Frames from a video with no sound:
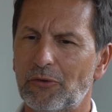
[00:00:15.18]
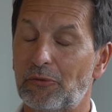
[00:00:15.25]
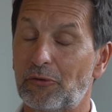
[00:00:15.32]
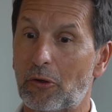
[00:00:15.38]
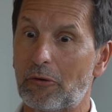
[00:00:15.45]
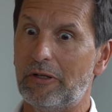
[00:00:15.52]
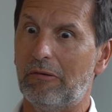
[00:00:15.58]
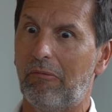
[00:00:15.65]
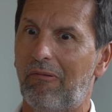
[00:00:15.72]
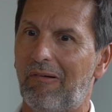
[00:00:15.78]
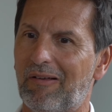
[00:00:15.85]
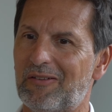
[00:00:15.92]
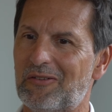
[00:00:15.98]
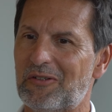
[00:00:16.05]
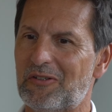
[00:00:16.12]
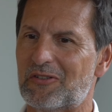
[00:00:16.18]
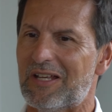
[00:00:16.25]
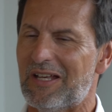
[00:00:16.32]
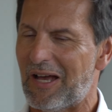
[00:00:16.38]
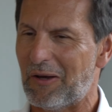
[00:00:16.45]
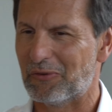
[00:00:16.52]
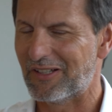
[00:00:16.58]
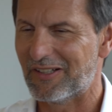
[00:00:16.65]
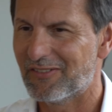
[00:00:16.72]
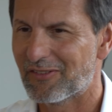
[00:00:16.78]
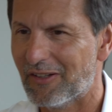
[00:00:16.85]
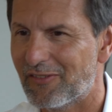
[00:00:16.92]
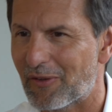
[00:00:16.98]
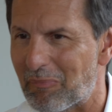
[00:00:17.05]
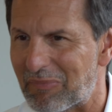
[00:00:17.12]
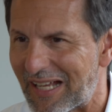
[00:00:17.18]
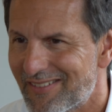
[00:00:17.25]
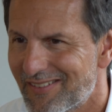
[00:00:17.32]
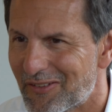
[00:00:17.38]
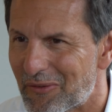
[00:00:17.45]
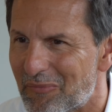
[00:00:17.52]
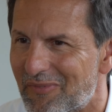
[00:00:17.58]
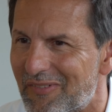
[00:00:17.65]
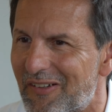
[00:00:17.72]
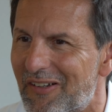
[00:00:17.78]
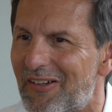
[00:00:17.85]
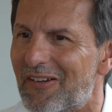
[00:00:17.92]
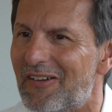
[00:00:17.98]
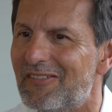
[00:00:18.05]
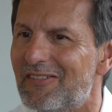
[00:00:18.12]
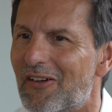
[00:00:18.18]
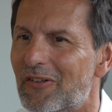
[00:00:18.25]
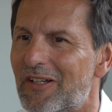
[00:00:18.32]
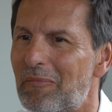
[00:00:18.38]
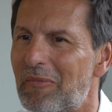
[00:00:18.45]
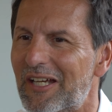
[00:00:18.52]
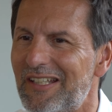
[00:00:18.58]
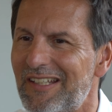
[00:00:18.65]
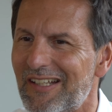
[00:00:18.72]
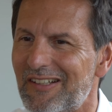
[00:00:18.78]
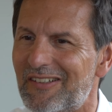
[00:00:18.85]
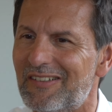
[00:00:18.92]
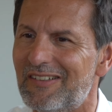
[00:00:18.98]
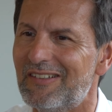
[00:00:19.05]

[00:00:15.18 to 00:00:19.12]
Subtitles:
Sorry, I was like, it's a platinum tank American.